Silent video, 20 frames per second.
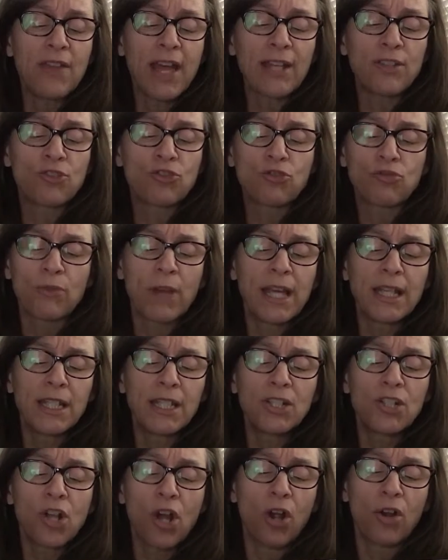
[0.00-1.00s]
that
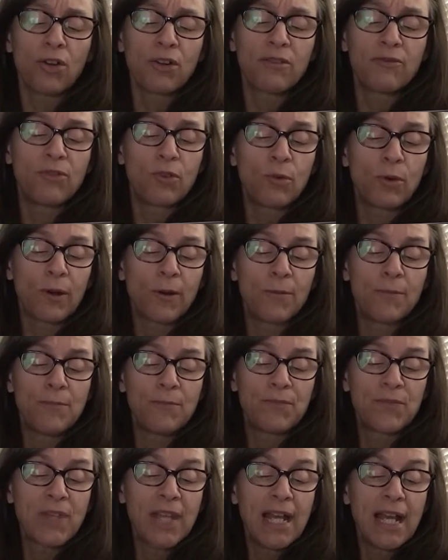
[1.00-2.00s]
dreaded carnivore.
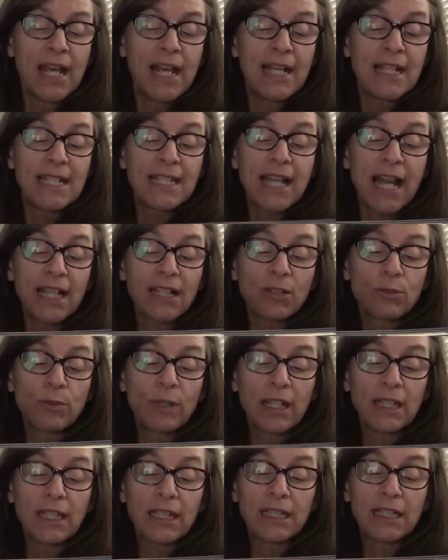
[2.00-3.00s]

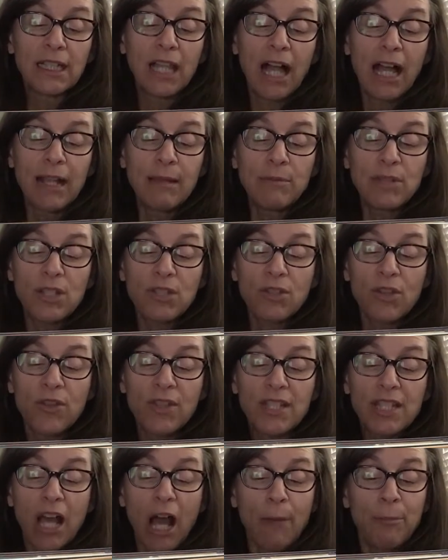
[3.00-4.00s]
Dinorella climbed to
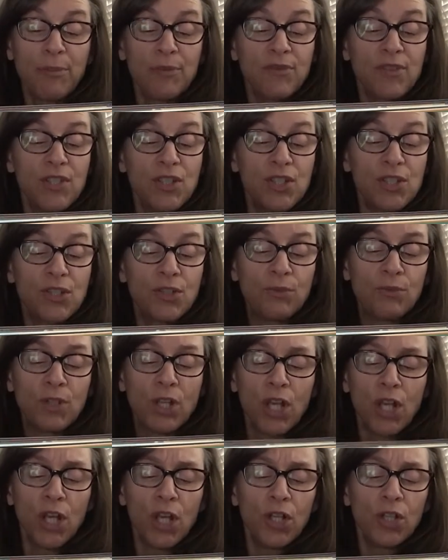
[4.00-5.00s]
the top of the dune,
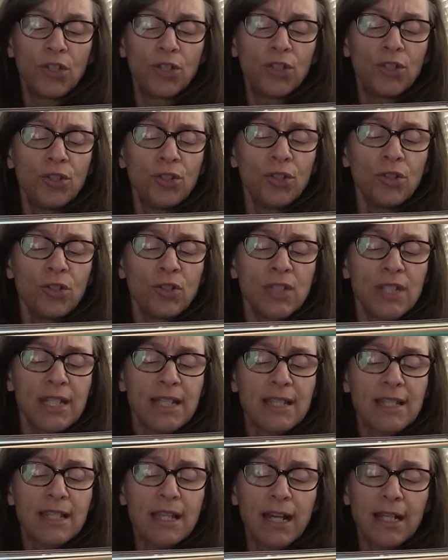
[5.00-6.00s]
you
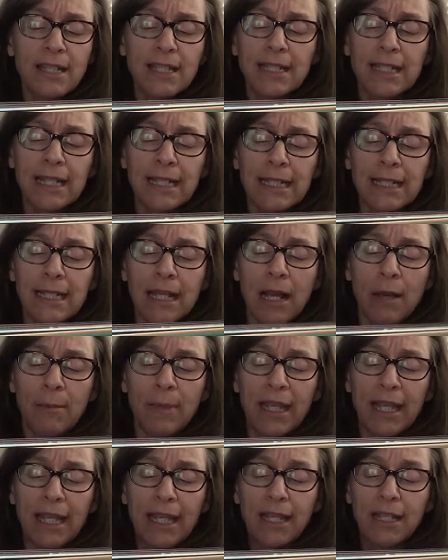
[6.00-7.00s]
disgusting
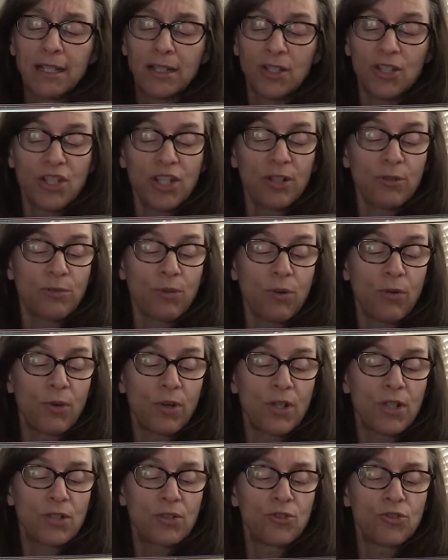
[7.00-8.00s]
dummy, she
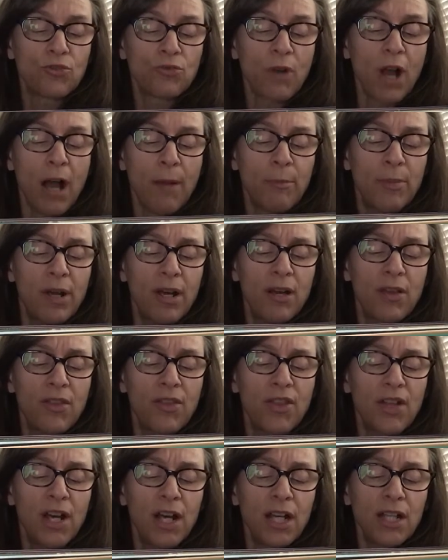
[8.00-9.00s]
roared. Drop
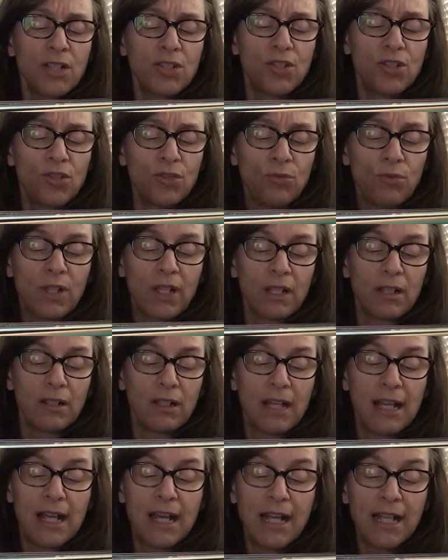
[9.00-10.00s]
the Duke.
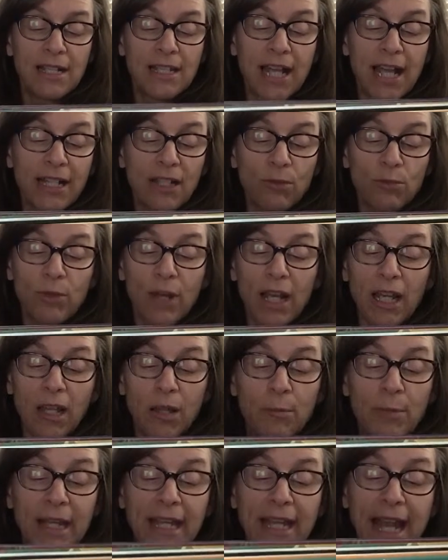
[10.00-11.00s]

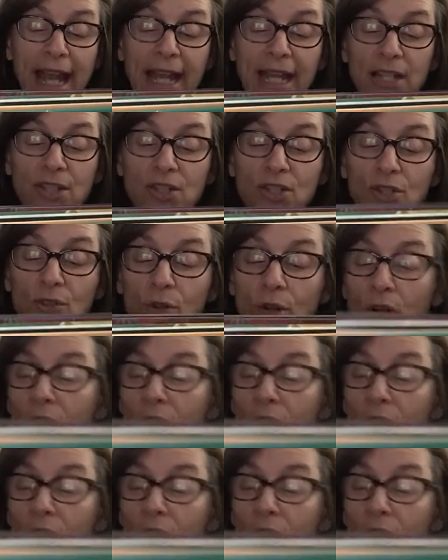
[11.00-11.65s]
Dinorella began to